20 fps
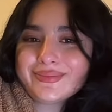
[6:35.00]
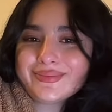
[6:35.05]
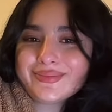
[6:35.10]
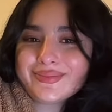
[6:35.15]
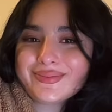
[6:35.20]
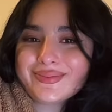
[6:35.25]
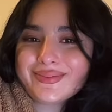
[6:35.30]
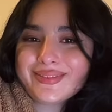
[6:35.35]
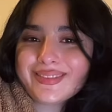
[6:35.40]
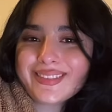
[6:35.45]
and
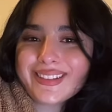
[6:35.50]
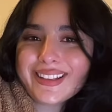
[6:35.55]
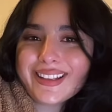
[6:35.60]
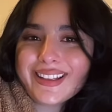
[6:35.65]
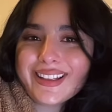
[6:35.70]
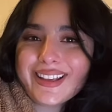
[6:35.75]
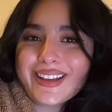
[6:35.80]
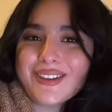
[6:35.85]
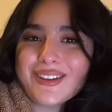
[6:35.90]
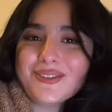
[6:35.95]

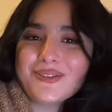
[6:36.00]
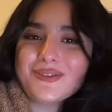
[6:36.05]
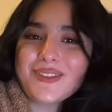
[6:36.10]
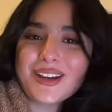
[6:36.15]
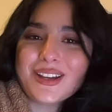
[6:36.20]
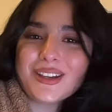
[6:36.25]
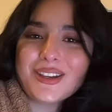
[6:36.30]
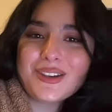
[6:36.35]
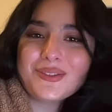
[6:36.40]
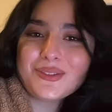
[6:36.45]

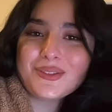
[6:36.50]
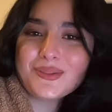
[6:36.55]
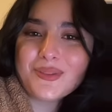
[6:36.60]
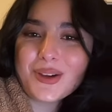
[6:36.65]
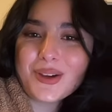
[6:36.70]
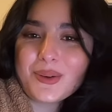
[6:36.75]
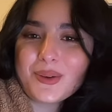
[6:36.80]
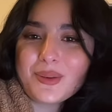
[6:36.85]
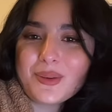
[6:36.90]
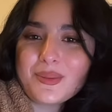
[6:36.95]
thank you for
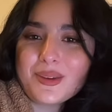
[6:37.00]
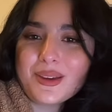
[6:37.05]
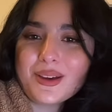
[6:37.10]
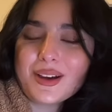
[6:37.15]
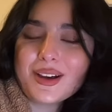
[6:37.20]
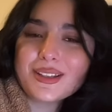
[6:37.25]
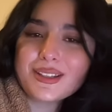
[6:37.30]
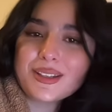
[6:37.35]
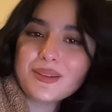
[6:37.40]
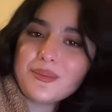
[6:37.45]
following me,
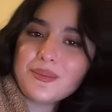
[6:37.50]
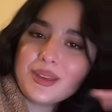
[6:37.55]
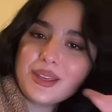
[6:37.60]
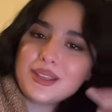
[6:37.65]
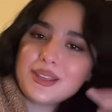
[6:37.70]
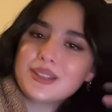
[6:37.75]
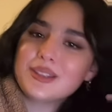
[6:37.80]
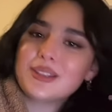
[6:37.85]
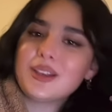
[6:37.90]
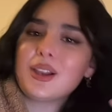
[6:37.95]
guys. It
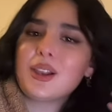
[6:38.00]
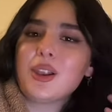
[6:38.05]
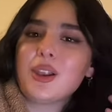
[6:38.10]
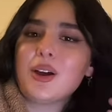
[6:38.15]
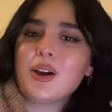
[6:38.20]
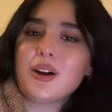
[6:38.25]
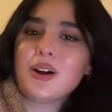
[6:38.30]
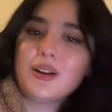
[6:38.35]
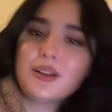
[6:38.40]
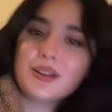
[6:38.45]
means a
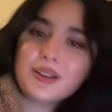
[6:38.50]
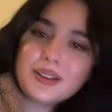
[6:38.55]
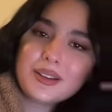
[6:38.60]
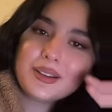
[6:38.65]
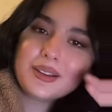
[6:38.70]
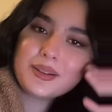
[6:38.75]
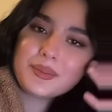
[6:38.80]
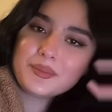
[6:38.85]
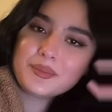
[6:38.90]
lot.